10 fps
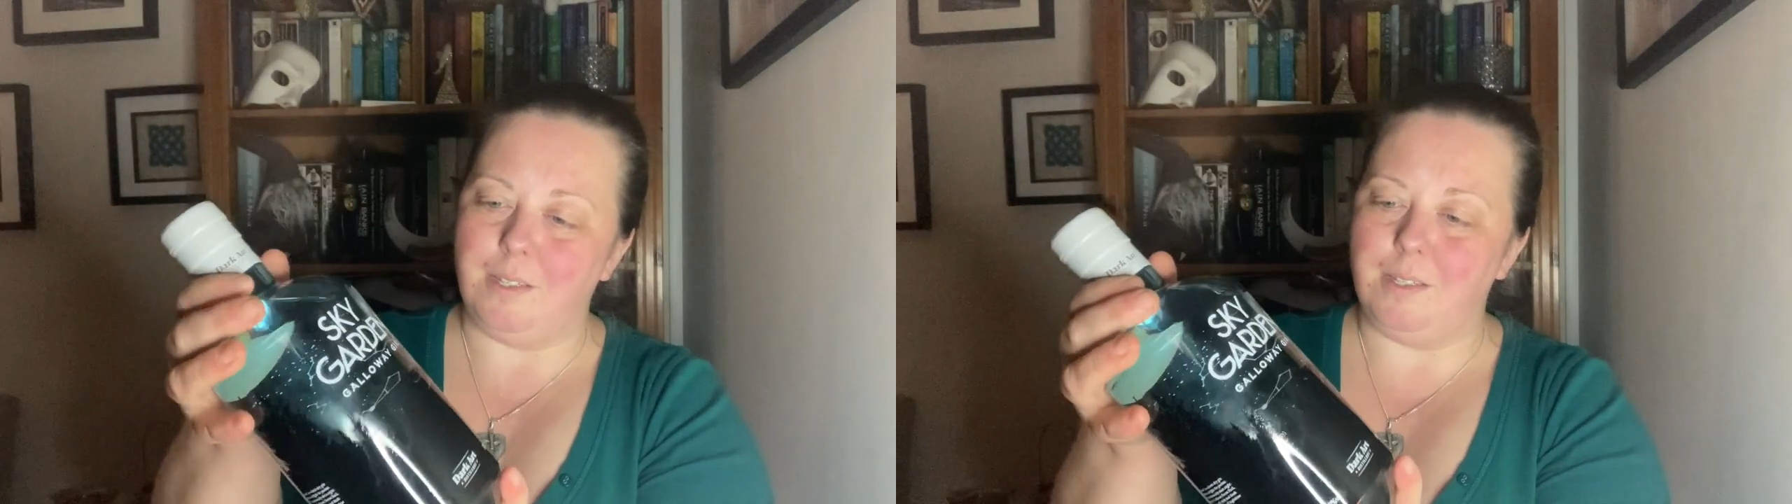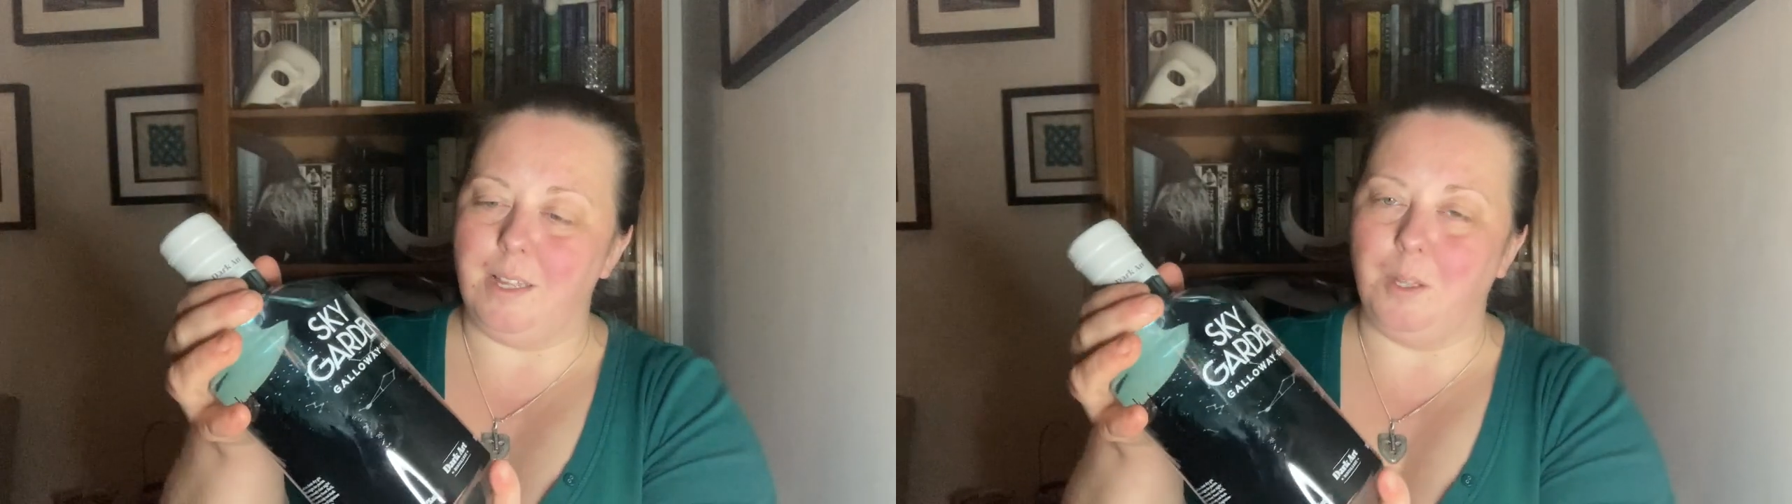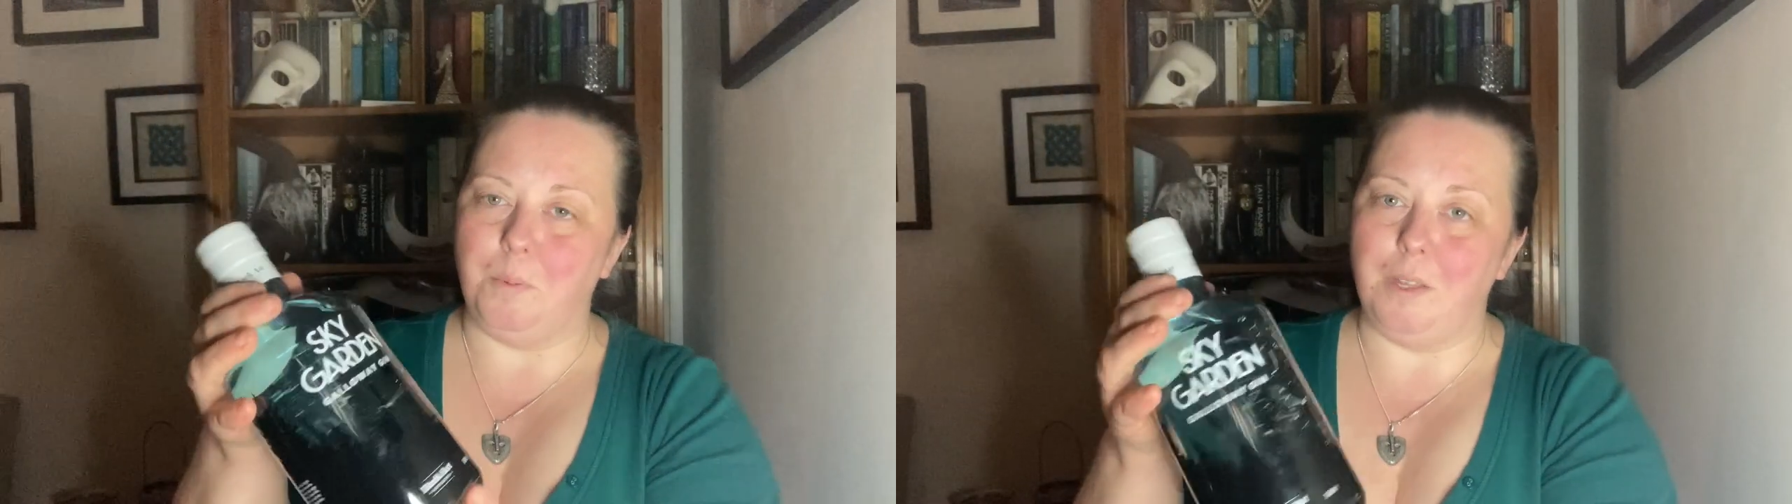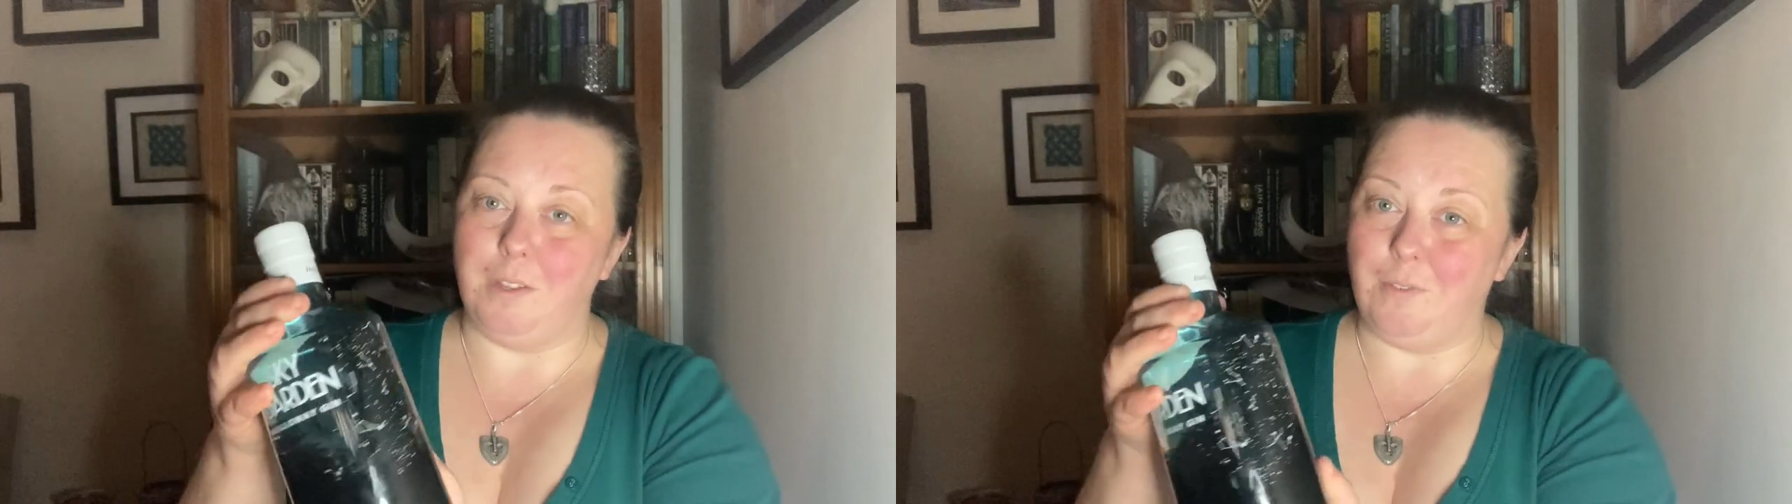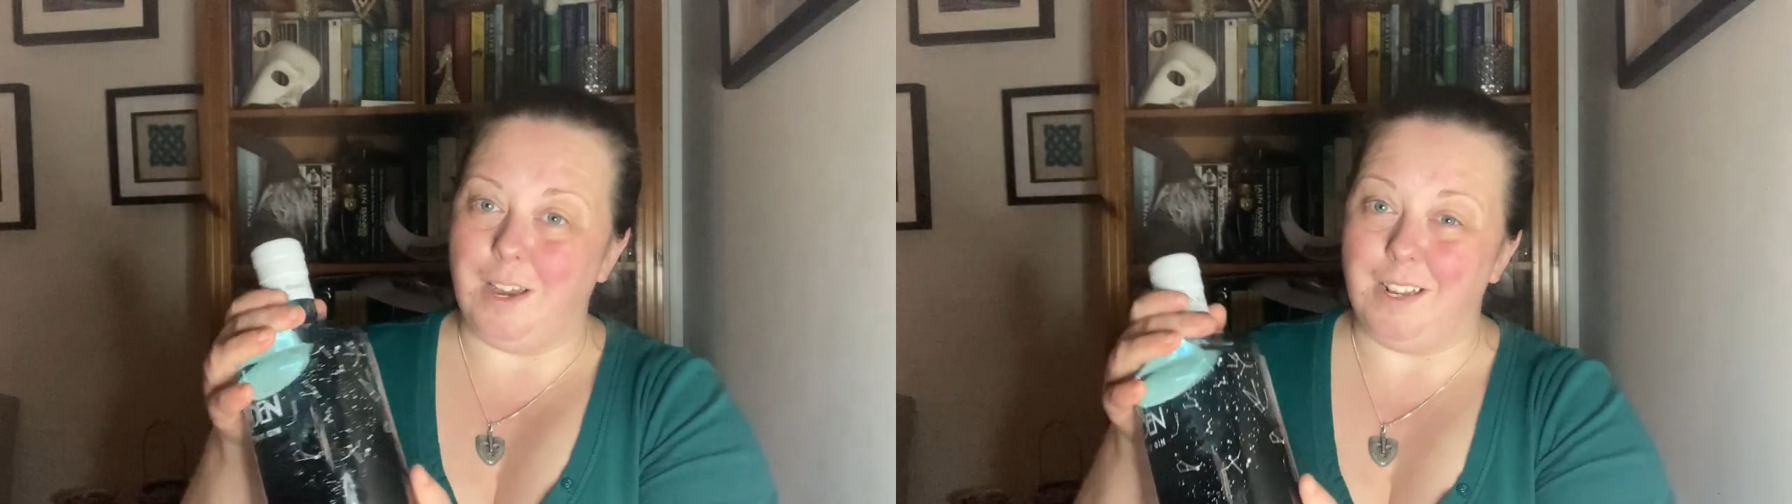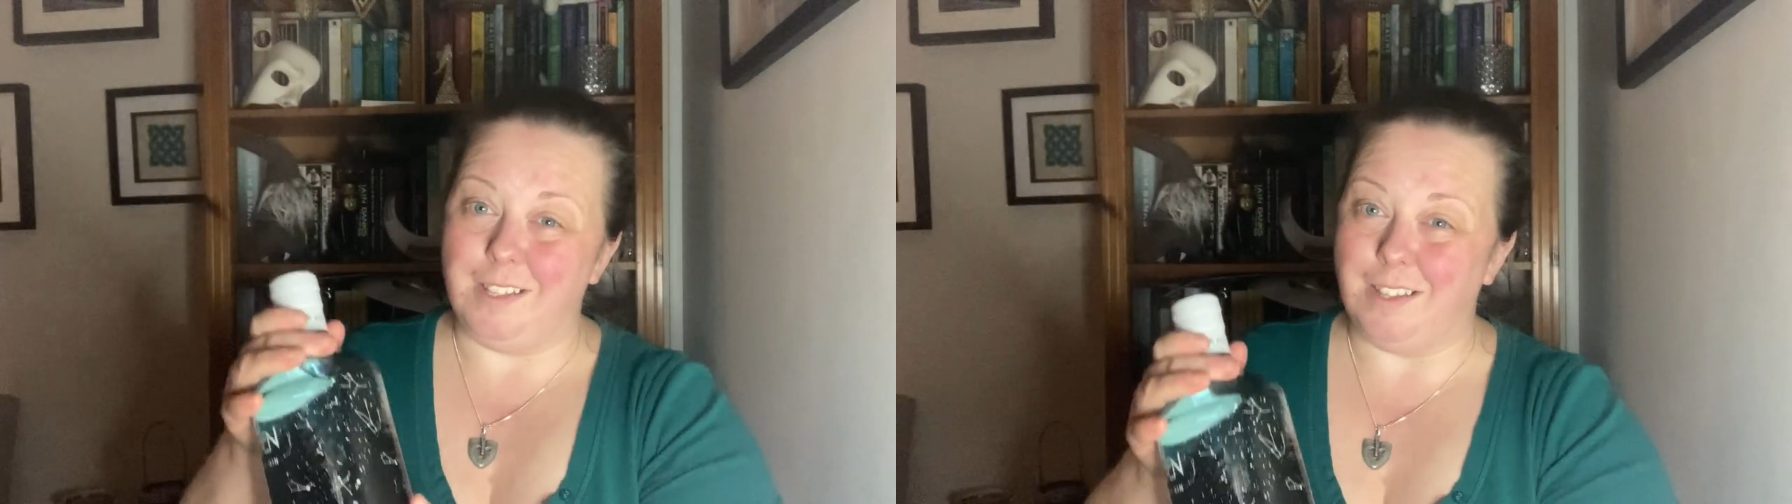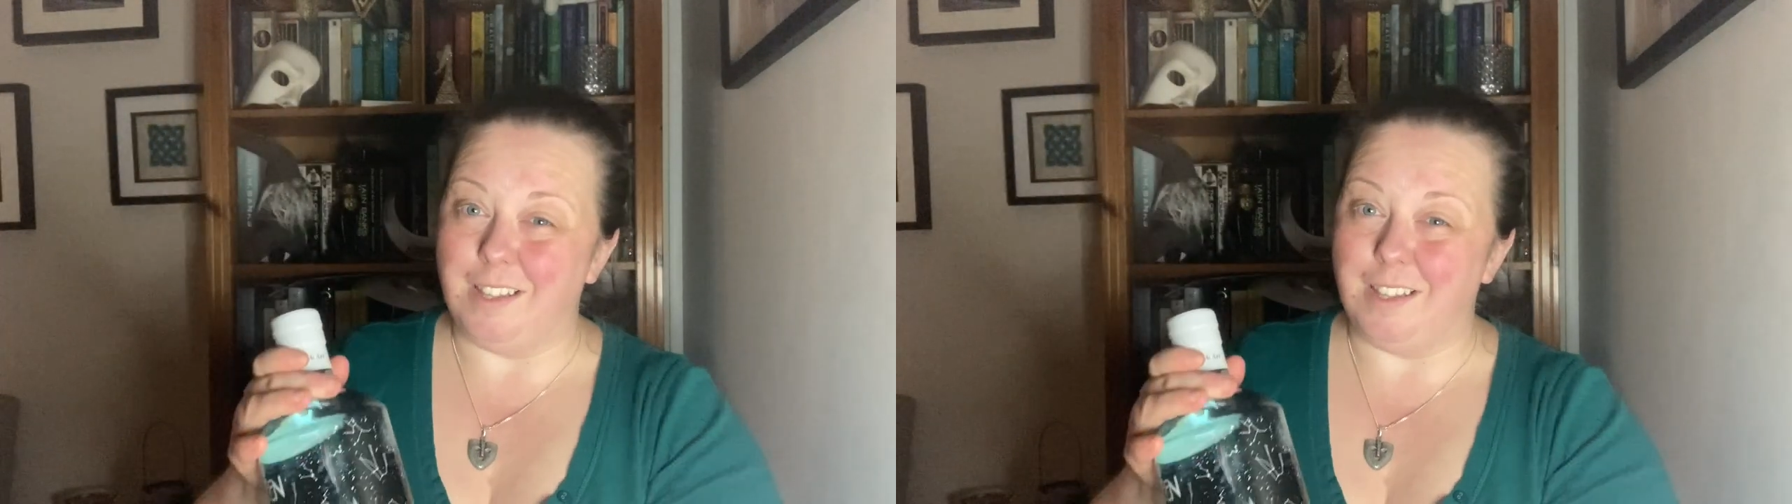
celebrate the fact that